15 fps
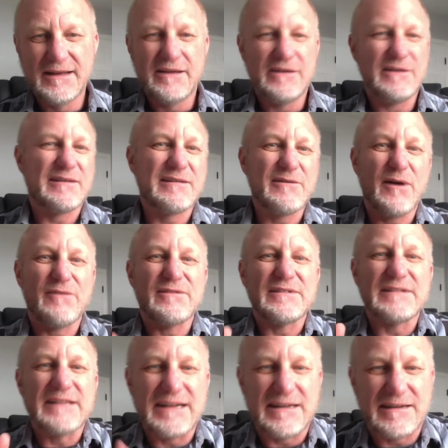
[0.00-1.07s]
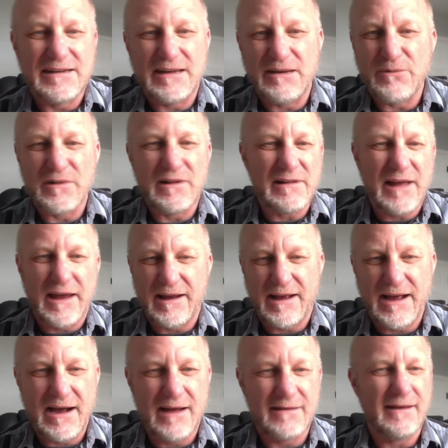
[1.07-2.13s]
You still have LinkedIn with a lot of
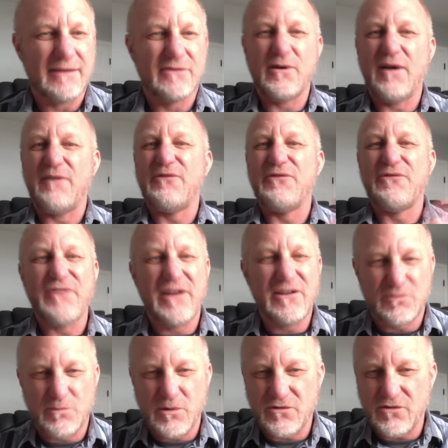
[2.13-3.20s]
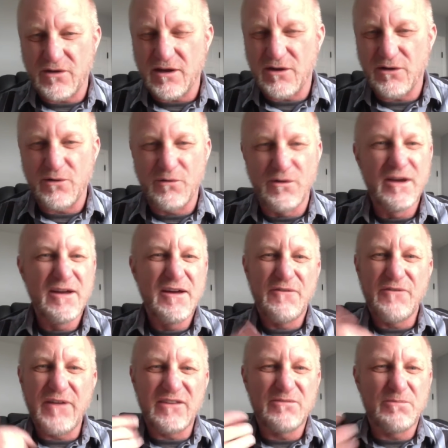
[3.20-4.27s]
contacts. You have Facebook that you do
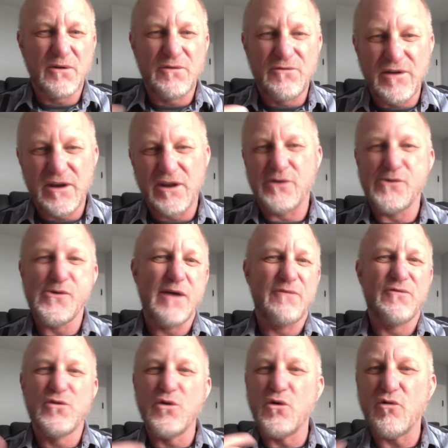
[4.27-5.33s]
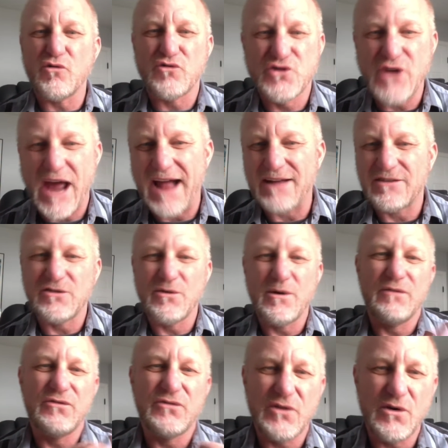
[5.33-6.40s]
Facebook video. You have Google Chats. You
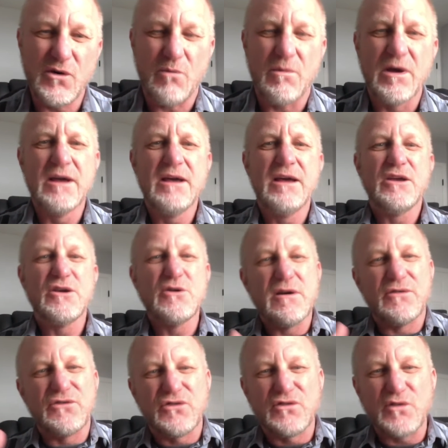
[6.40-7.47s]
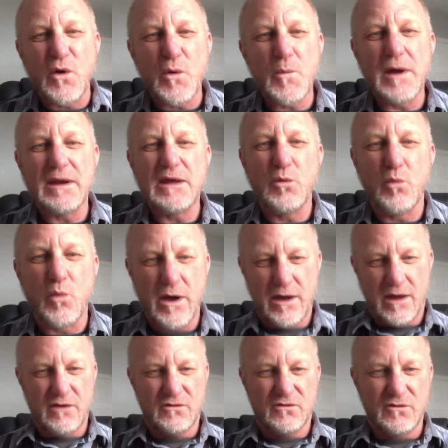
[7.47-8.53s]
have Zoom. You have so many
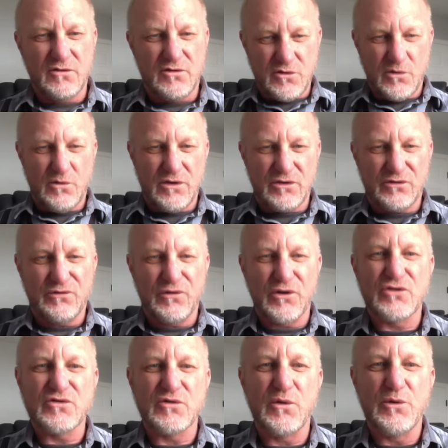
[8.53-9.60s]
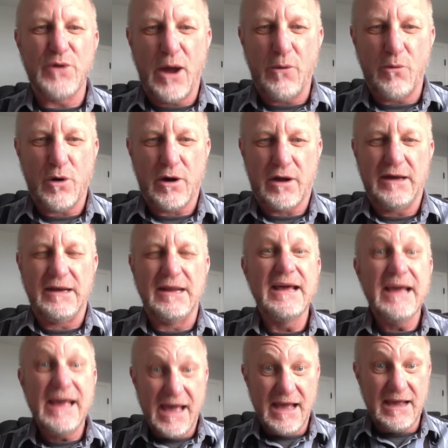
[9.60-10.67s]
ways to do this virtual networking
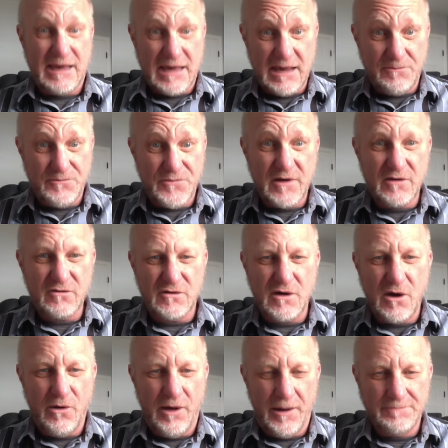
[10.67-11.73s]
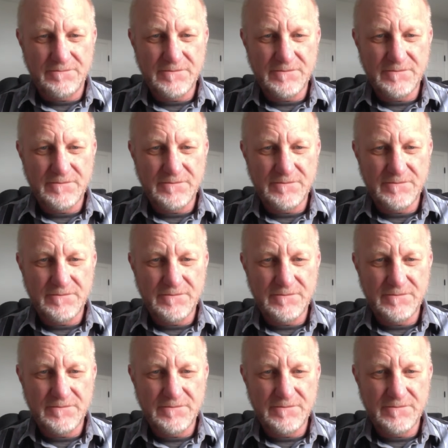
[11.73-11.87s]
and keep things going.